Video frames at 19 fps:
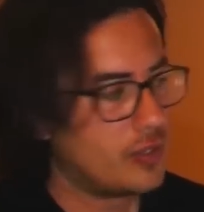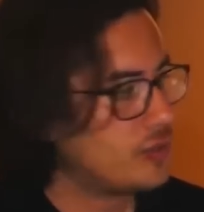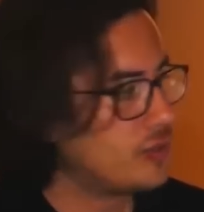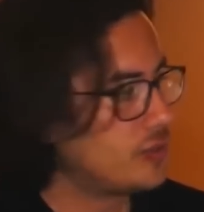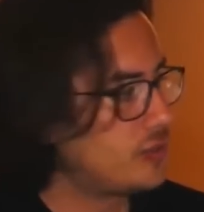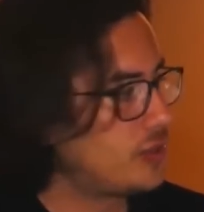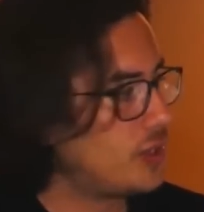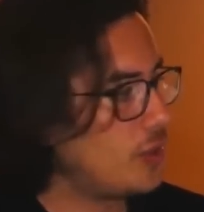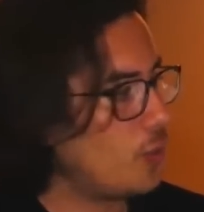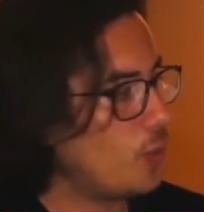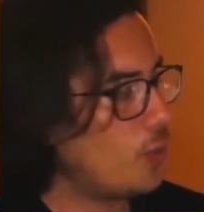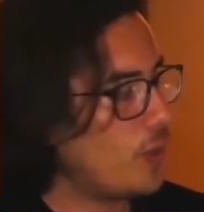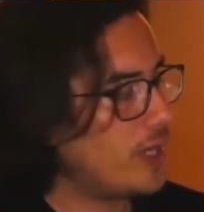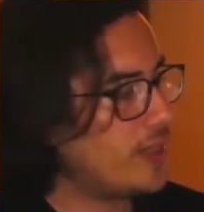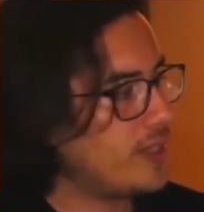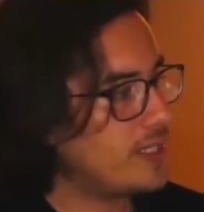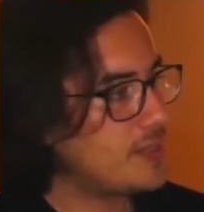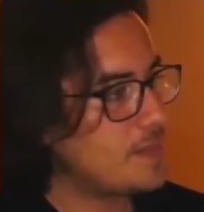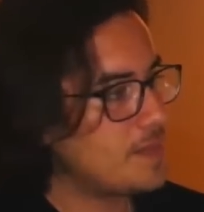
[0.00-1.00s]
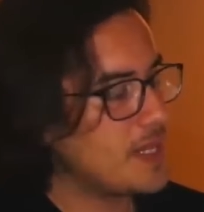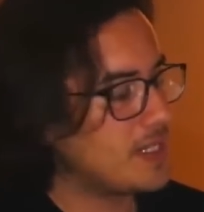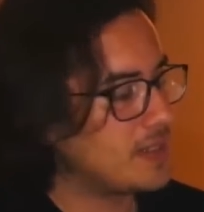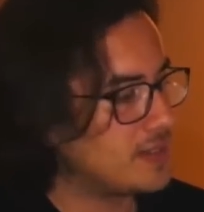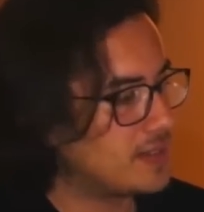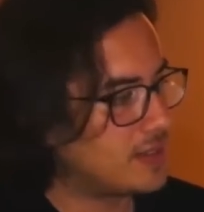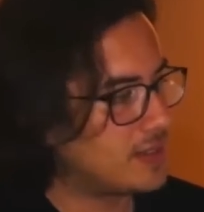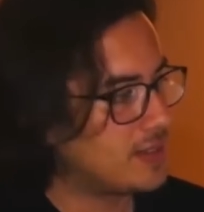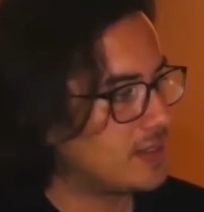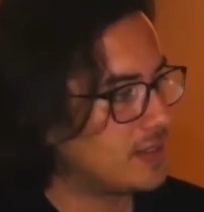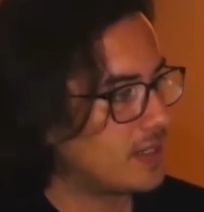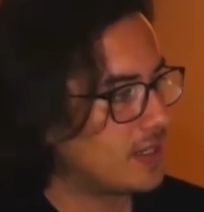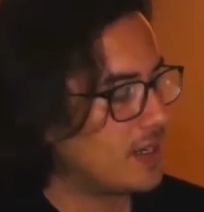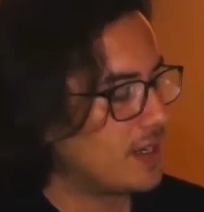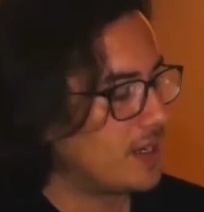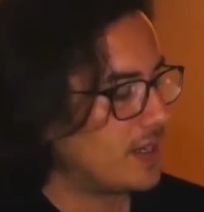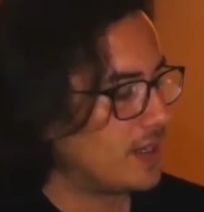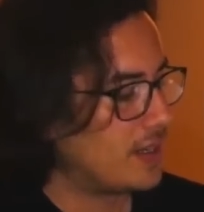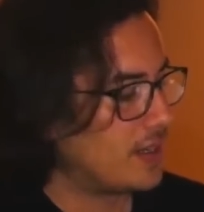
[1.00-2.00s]
So what this means
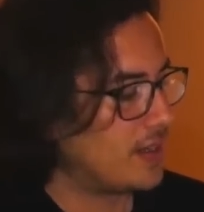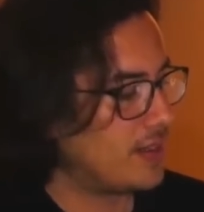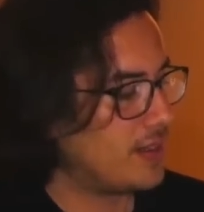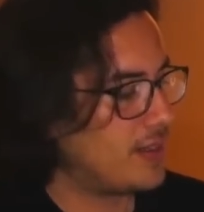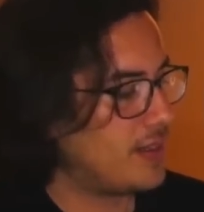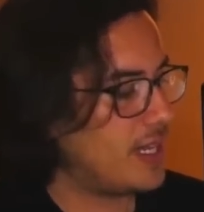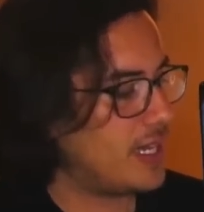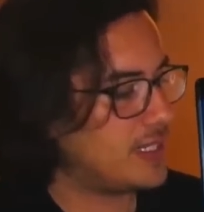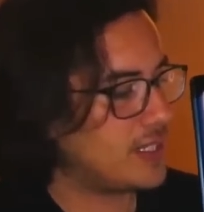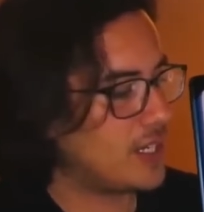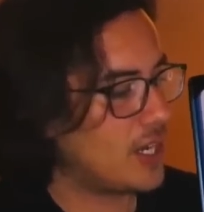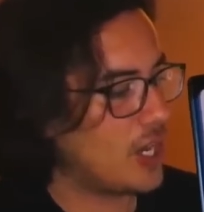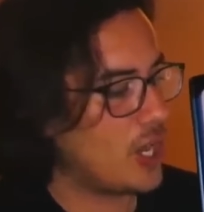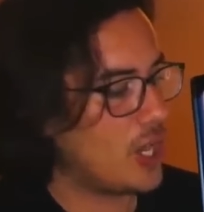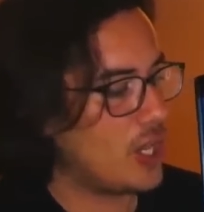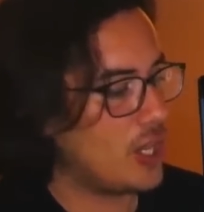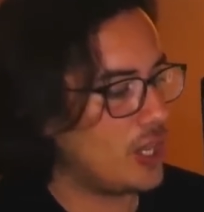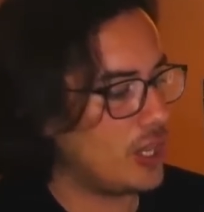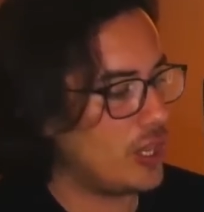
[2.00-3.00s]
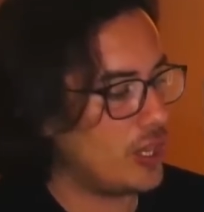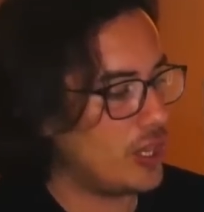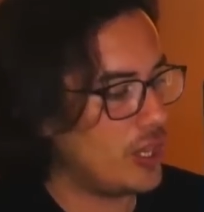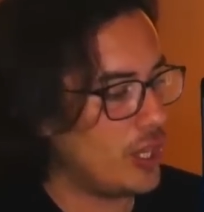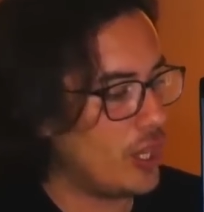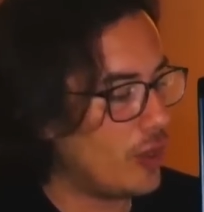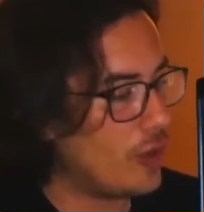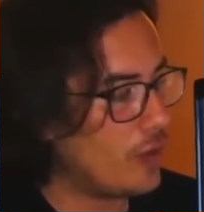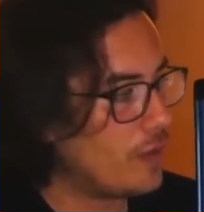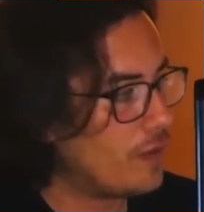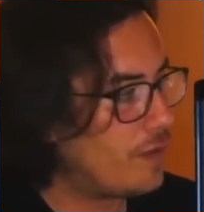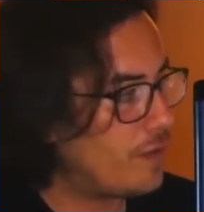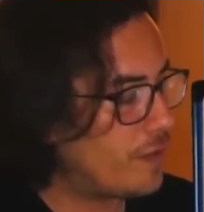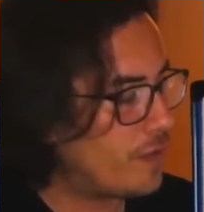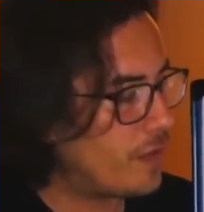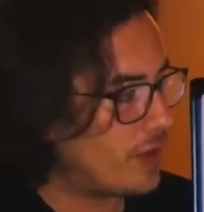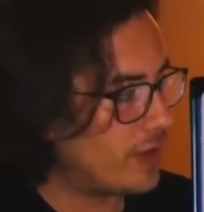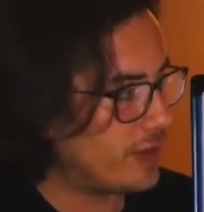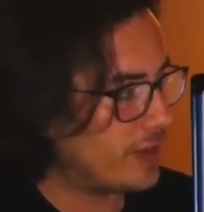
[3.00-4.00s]
that
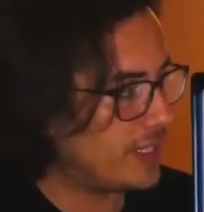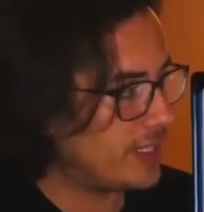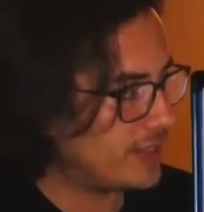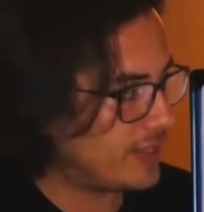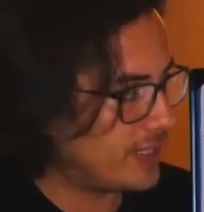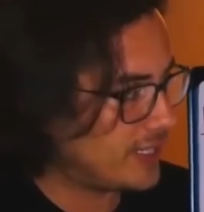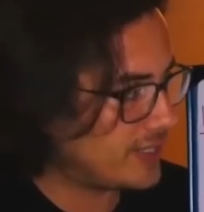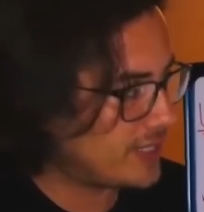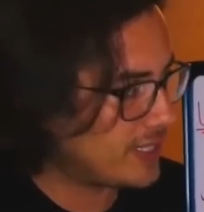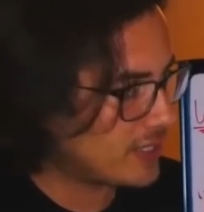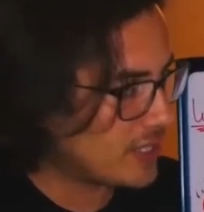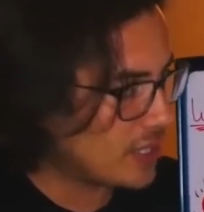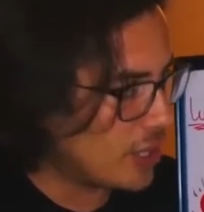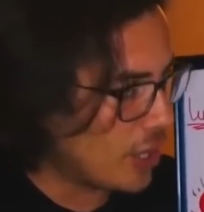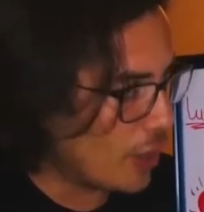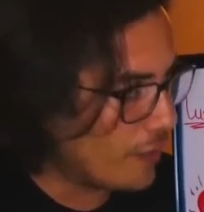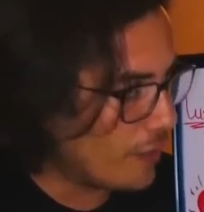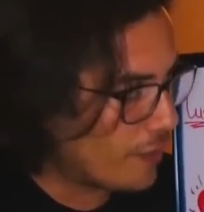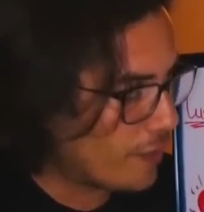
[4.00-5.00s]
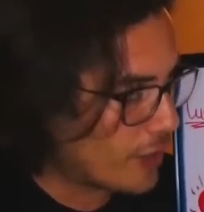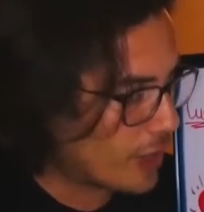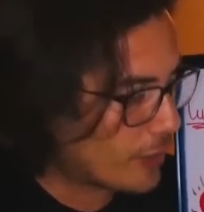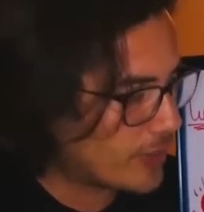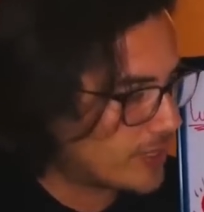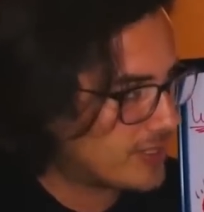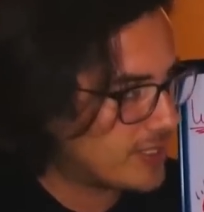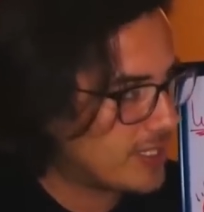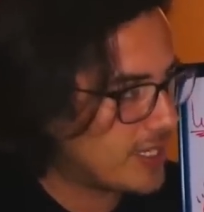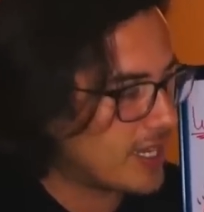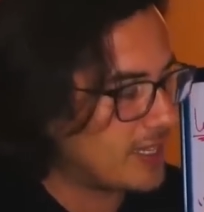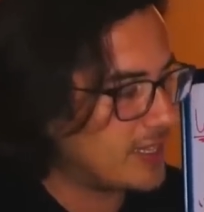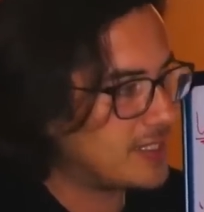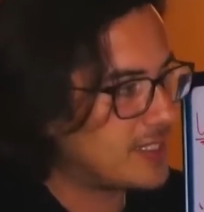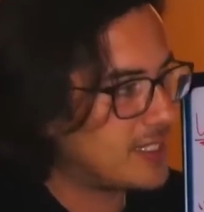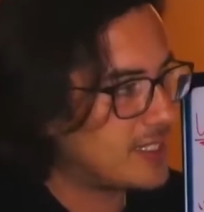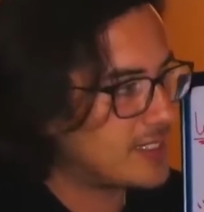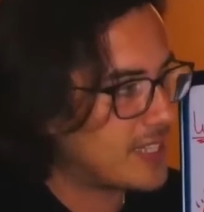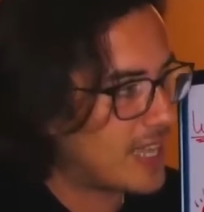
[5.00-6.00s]
this is low frequency and this
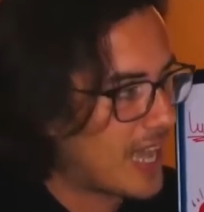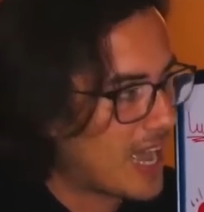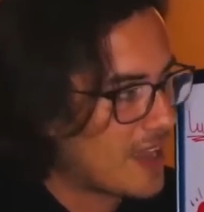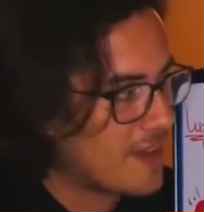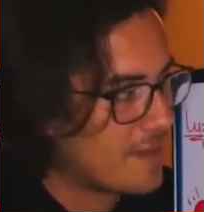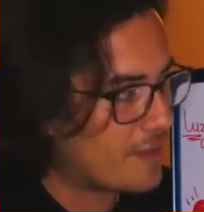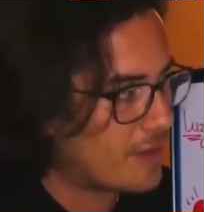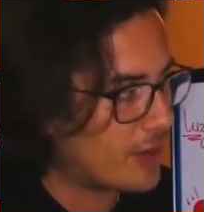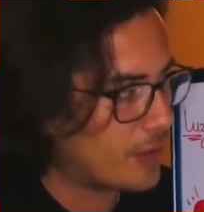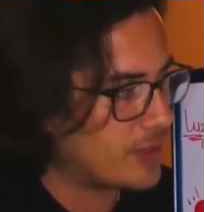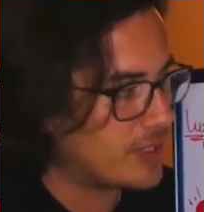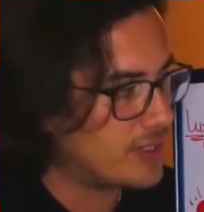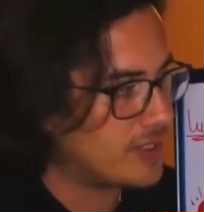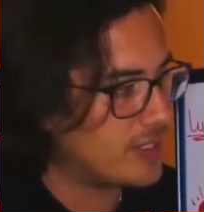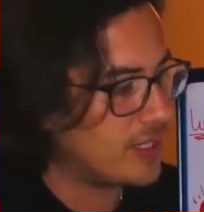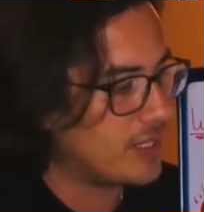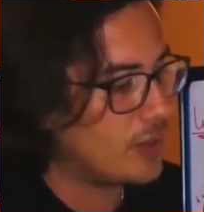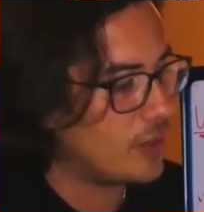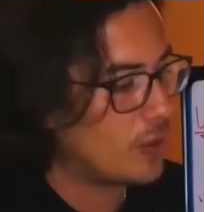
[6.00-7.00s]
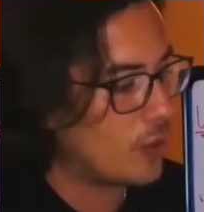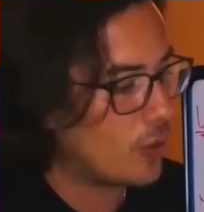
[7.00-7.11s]
is high frequency.